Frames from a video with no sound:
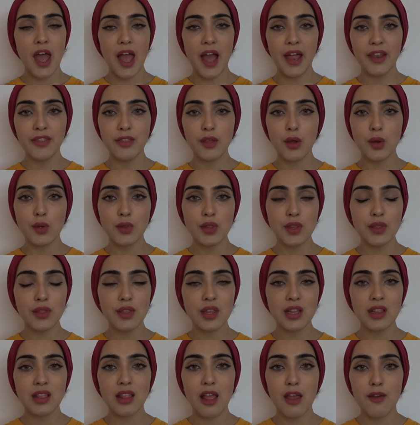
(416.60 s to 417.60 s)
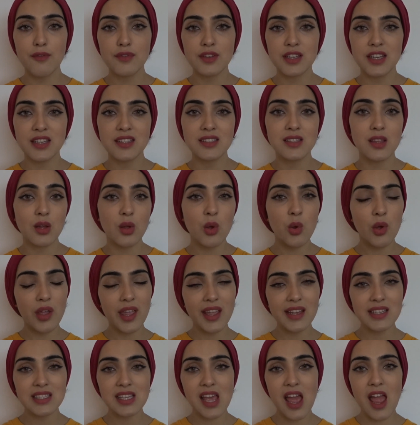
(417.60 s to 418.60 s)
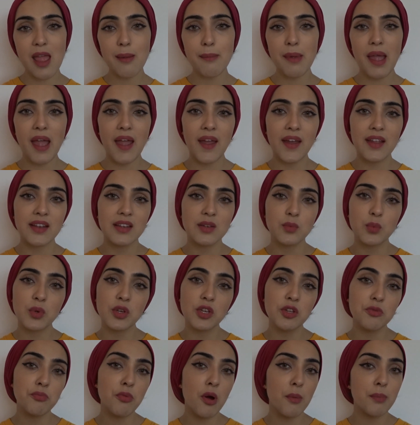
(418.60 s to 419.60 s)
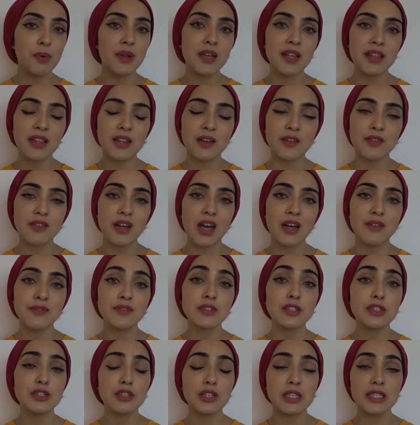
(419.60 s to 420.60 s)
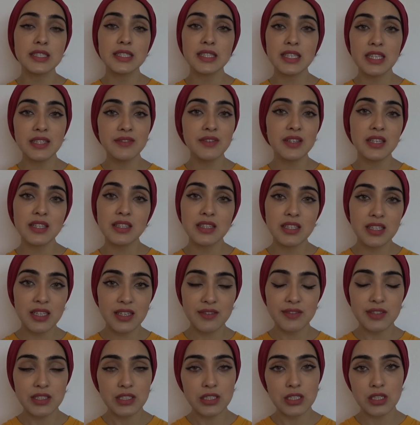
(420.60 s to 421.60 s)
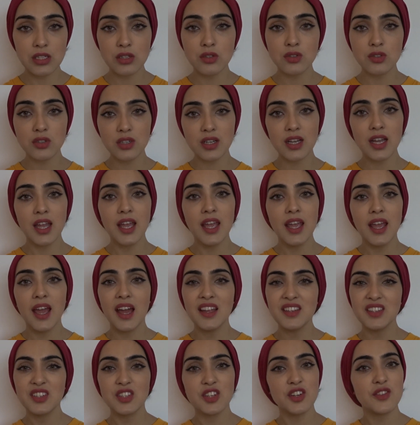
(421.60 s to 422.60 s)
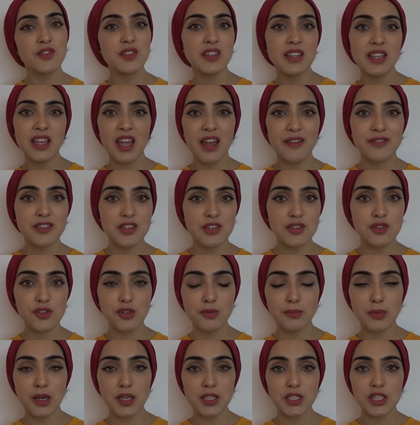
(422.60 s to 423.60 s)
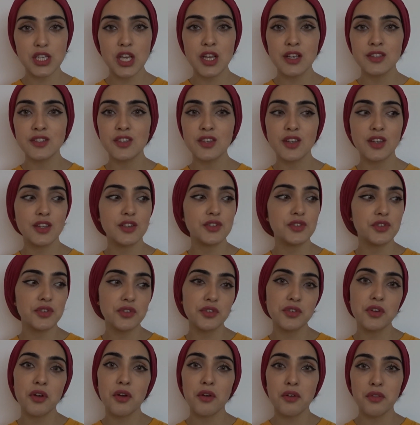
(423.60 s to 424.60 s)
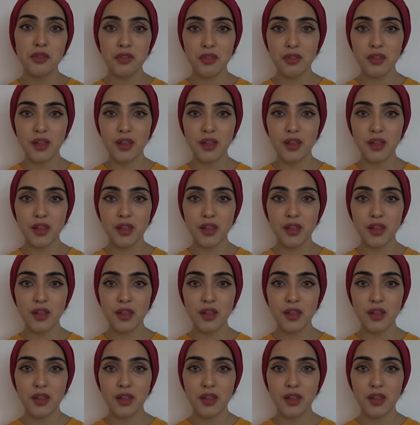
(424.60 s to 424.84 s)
And the only thing left is the cooking time and when you pop it in the oven, you can leave it in the oven to cook and you don't really have to do much so you can do your own